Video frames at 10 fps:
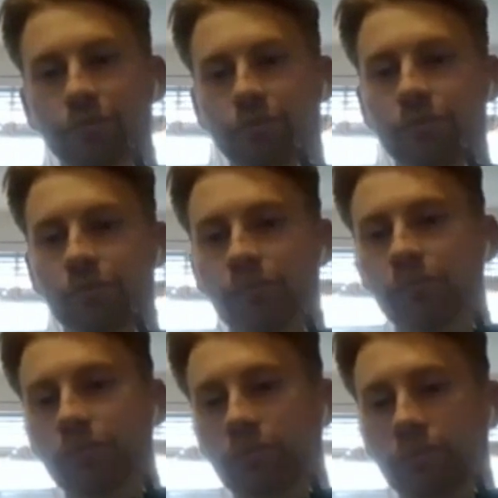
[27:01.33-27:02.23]

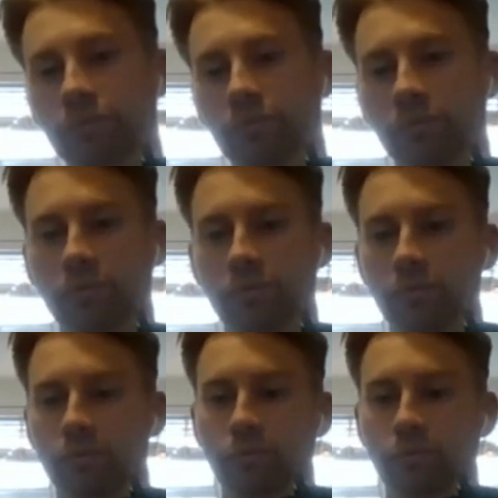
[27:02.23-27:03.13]

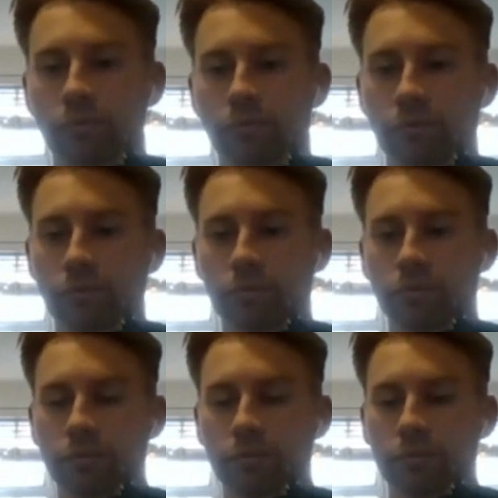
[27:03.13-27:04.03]

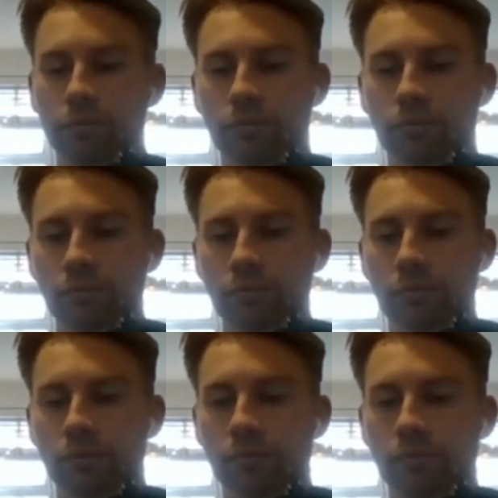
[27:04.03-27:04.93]

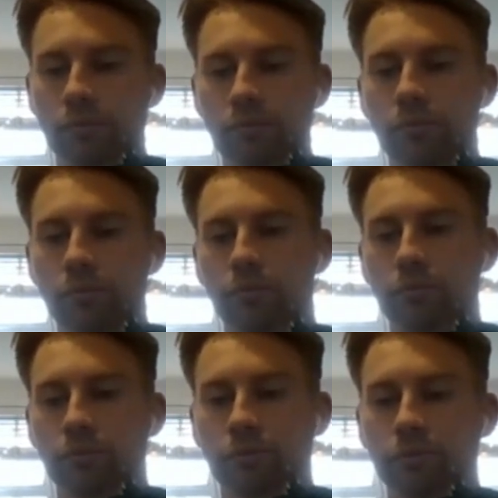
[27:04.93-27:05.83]

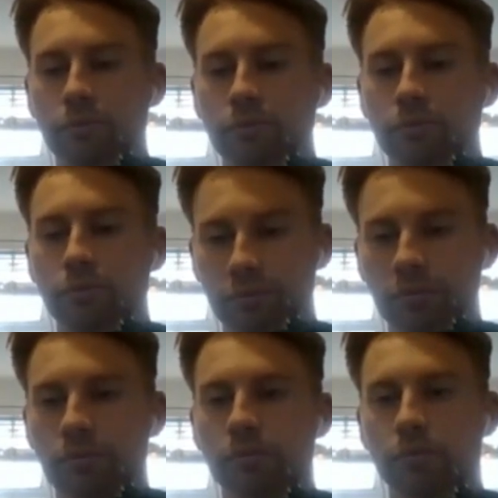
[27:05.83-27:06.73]

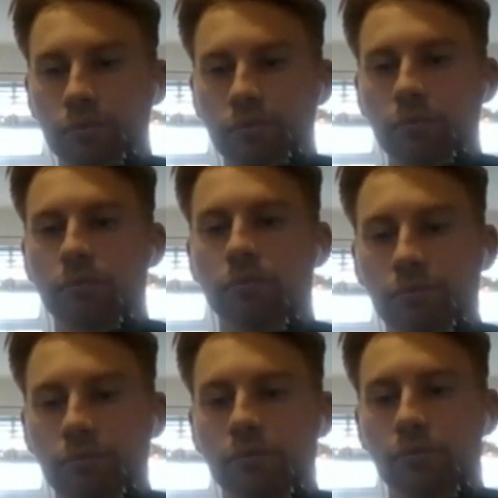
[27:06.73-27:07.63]

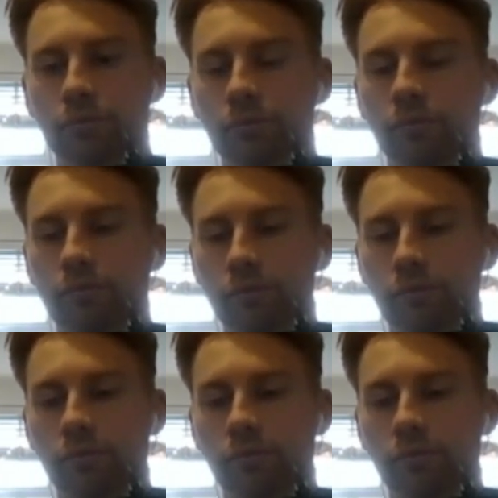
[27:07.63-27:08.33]
[no speech]